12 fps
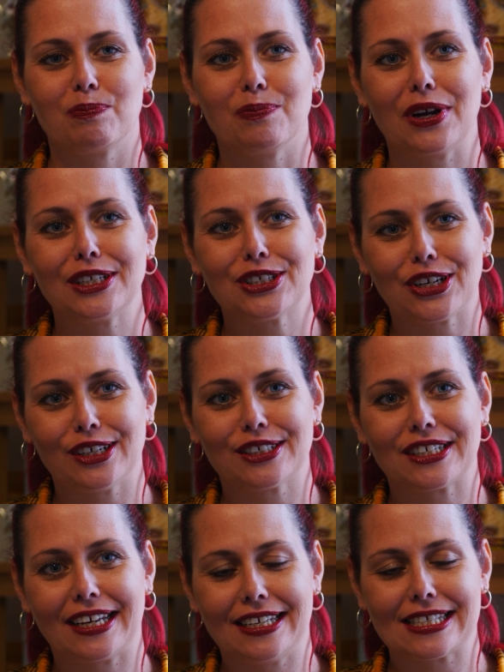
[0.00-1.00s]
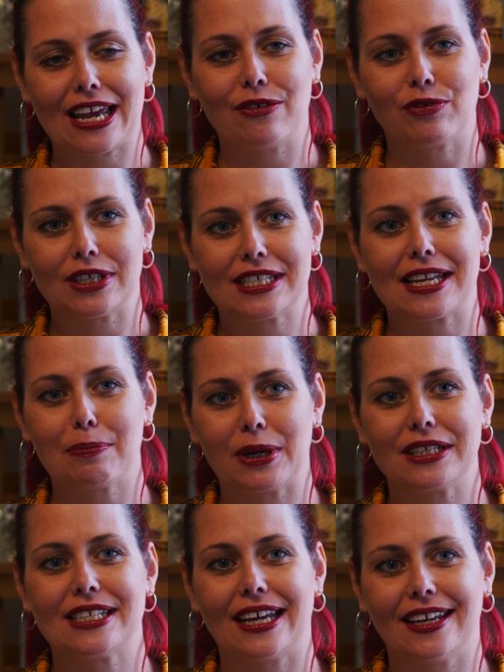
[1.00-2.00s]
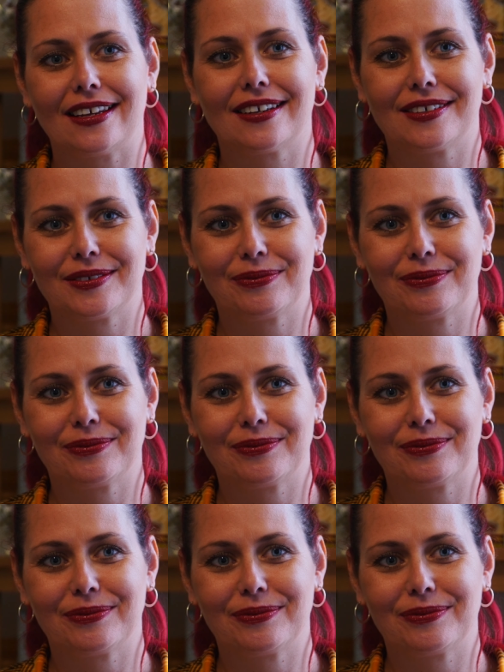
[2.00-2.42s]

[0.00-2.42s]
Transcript: My church is every step I take.